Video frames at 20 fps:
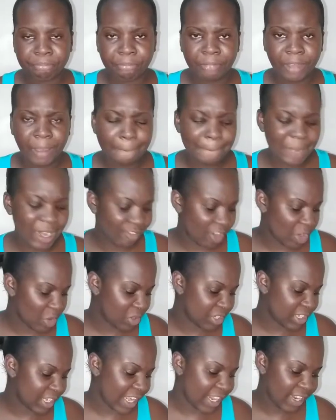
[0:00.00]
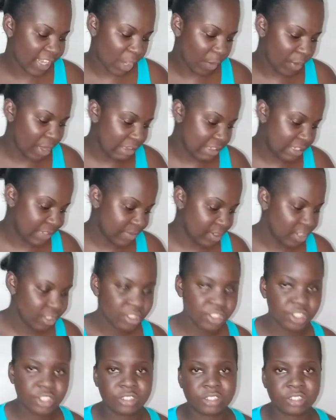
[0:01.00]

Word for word: I never know say that it weighs so much.